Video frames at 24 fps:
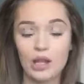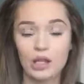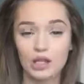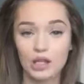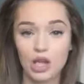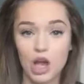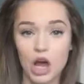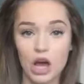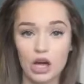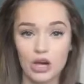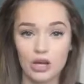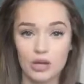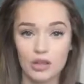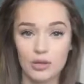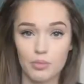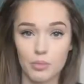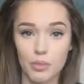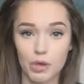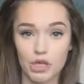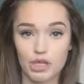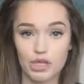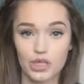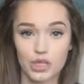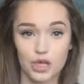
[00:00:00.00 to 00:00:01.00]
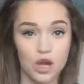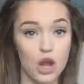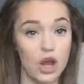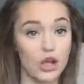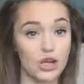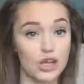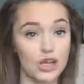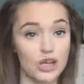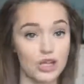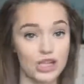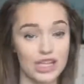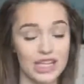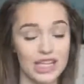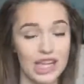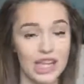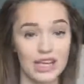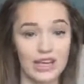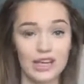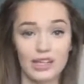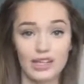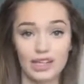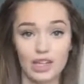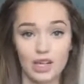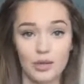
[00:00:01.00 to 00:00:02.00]
lock the moisture onto your skin
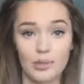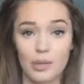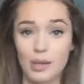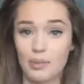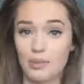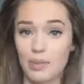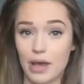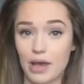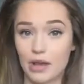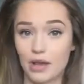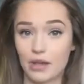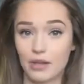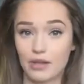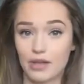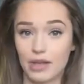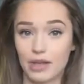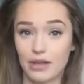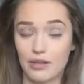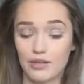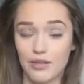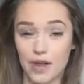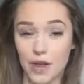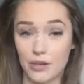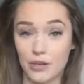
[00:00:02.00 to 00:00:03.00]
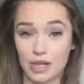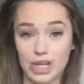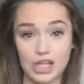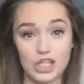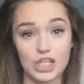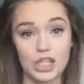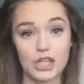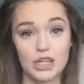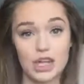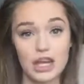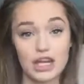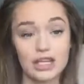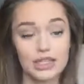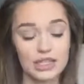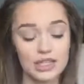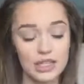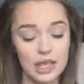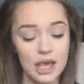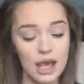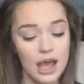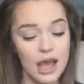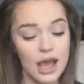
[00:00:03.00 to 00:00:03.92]
a little bit better than a foundation does.